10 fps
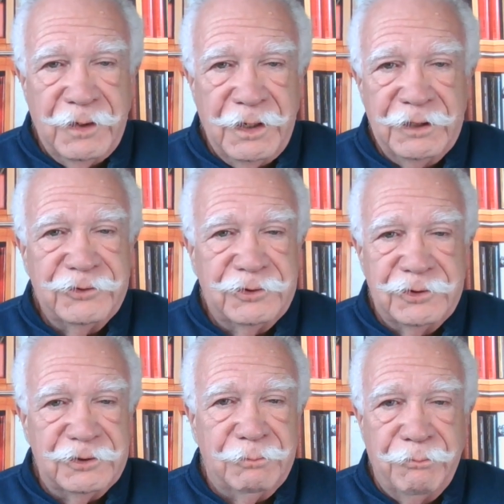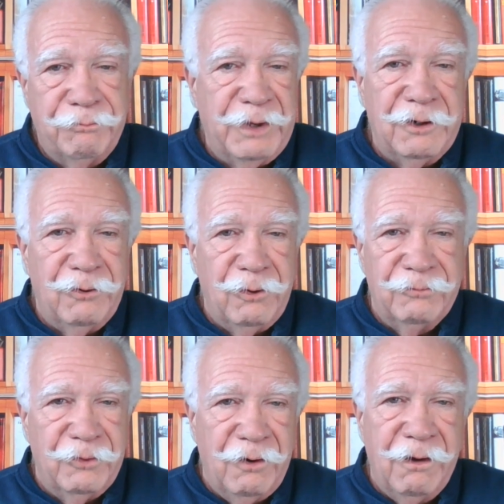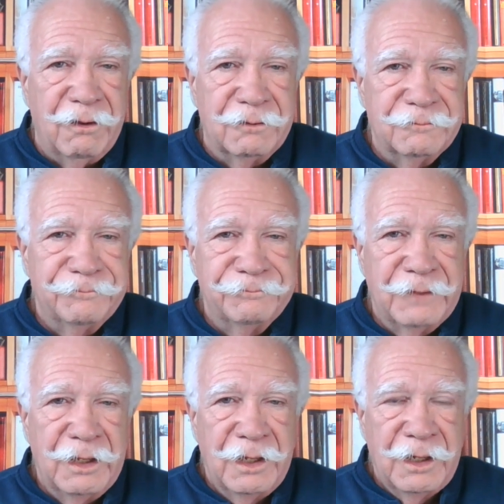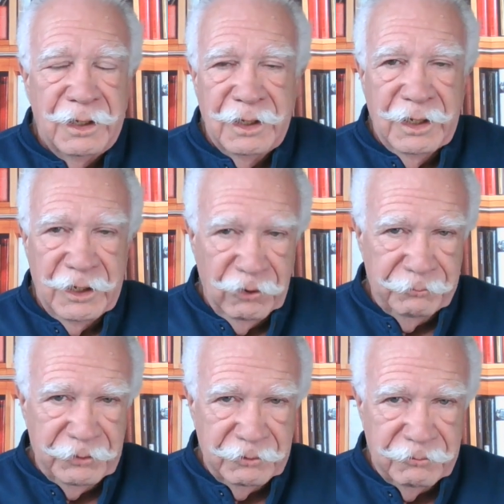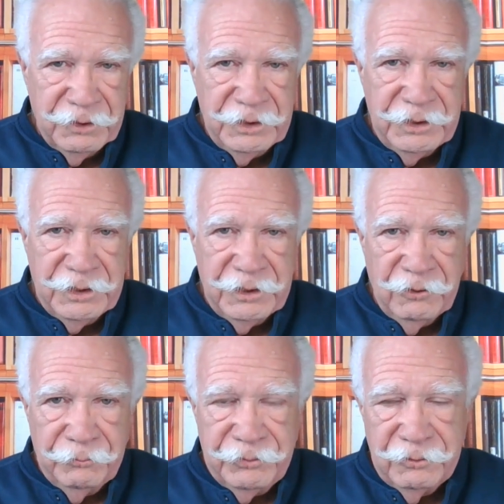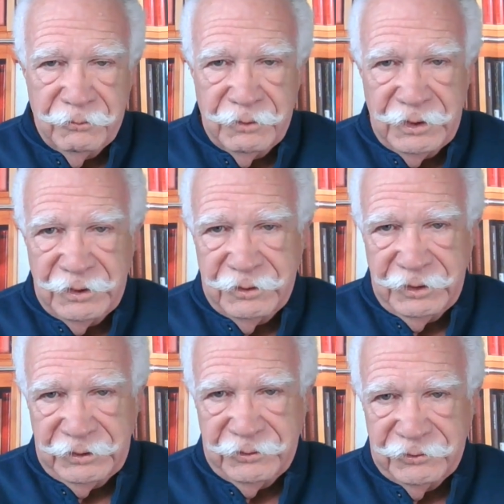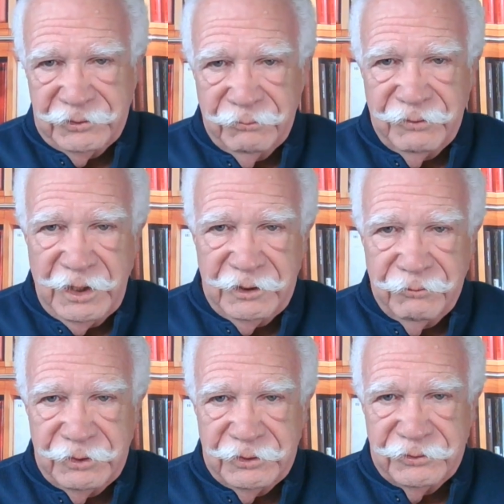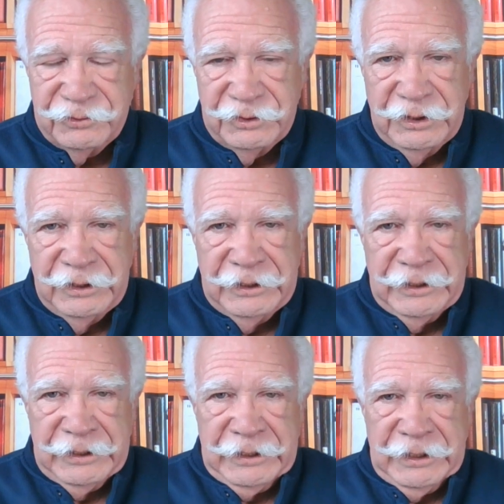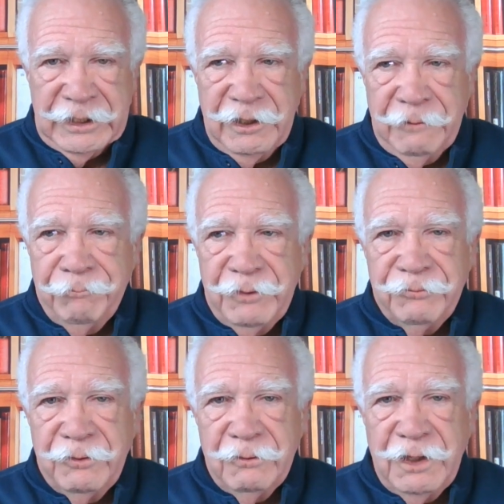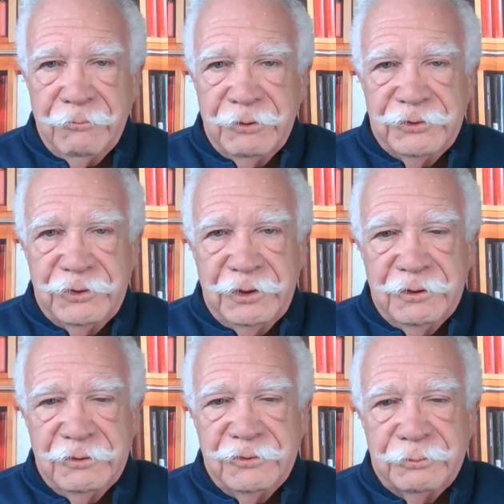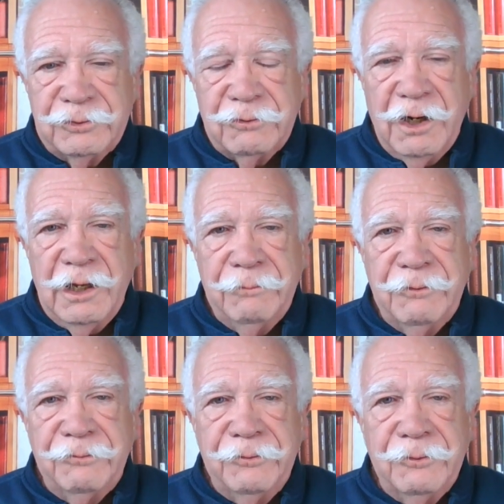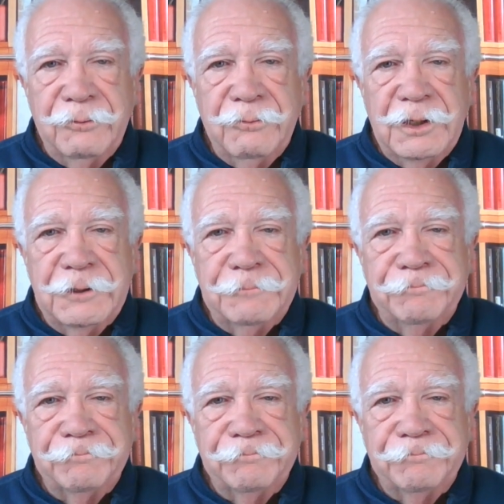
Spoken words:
It's just better overall. I hope you agree, and I hope you think there's some value in this clip. If you like what you hear, subscribe. If you